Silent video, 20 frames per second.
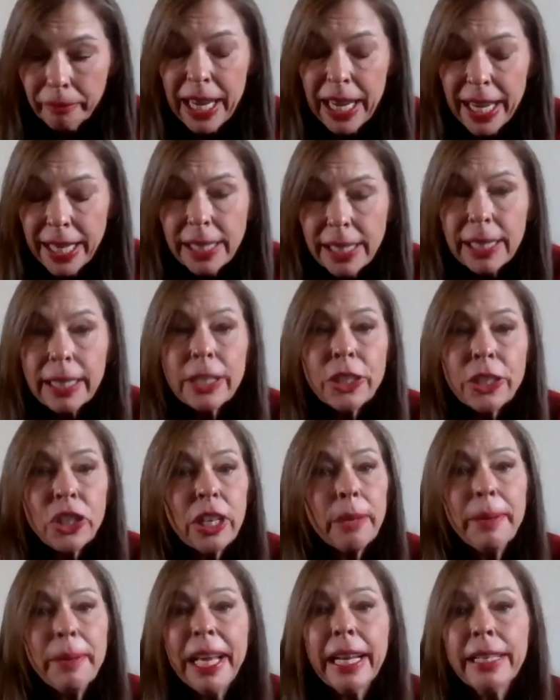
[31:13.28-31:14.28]
It's
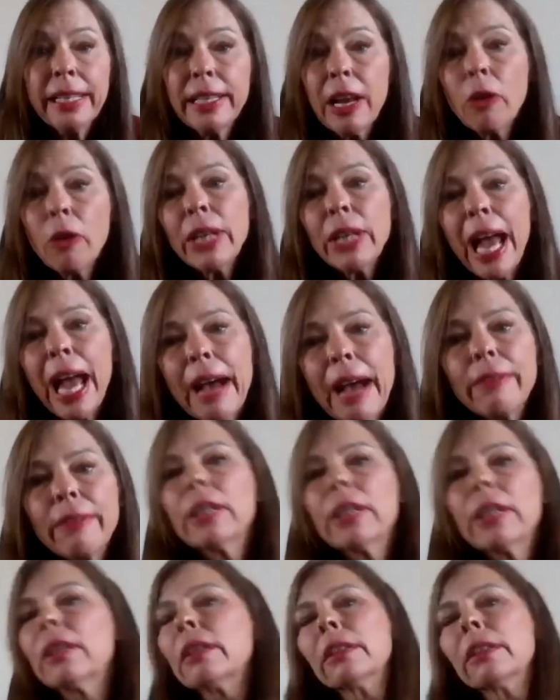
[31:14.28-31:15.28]
legitimate, and don't
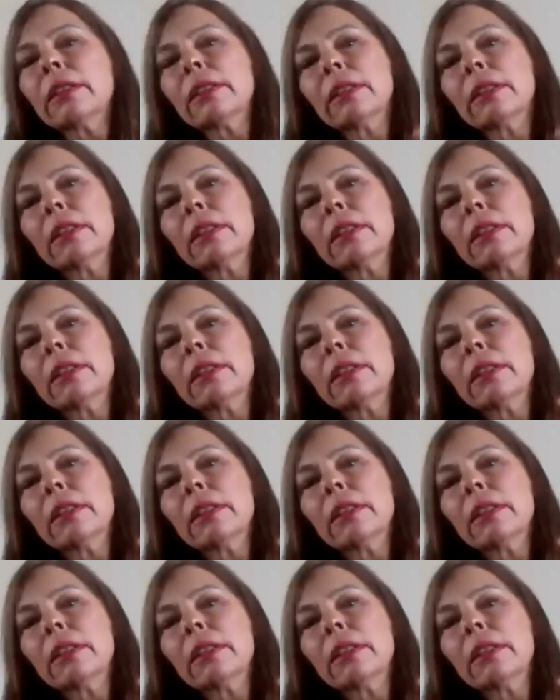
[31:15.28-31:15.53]
ever,